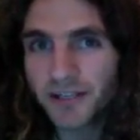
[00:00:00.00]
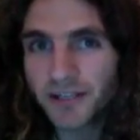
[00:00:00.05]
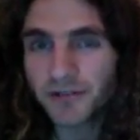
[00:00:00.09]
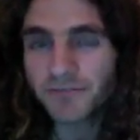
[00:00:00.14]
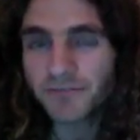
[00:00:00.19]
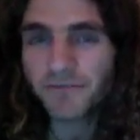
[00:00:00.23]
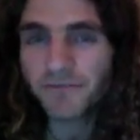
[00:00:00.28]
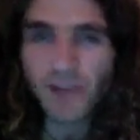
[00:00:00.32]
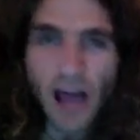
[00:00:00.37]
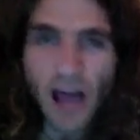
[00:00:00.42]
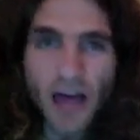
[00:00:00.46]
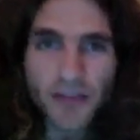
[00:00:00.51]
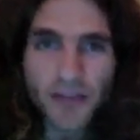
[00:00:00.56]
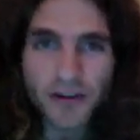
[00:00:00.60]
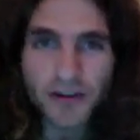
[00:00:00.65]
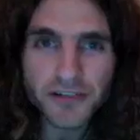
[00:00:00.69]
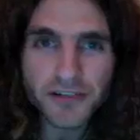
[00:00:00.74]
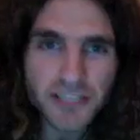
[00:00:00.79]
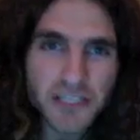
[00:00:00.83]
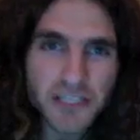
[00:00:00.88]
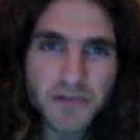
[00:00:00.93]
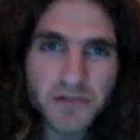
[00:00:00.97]
your
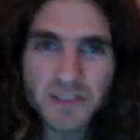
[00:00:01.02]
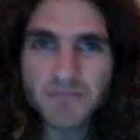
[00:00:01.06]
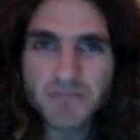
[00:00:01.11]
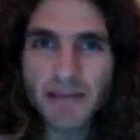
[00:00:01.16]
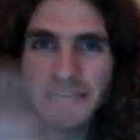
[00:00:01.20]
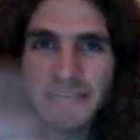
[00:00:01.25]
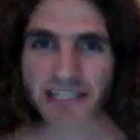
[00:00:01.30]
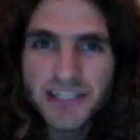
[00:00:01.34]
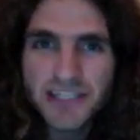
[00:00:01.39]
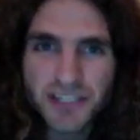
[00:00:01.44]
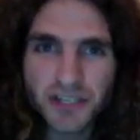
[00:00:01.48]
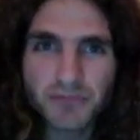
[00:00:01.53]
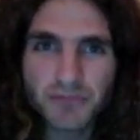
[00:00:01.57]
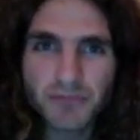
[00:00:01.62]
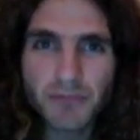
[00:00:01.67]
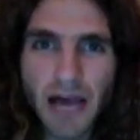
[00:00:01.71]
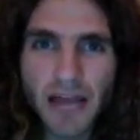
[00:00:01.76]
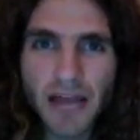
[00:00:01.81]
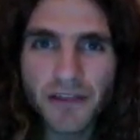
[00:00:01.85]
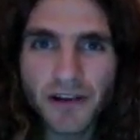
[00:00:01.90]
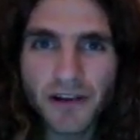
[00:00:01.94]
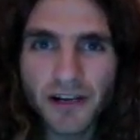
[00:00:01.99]
father disrespected
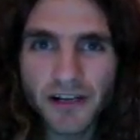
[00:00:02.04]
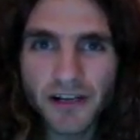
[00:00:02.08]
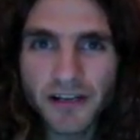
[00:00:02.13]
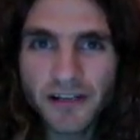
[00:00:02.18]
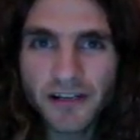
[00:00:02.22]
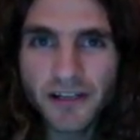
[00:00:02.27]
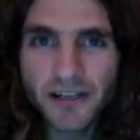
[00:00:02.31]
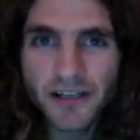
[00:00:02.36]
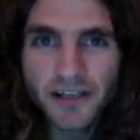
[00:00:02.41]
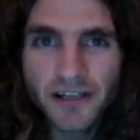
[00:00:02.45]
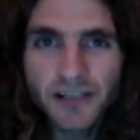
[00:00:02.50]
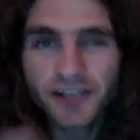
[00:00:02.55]
your mother.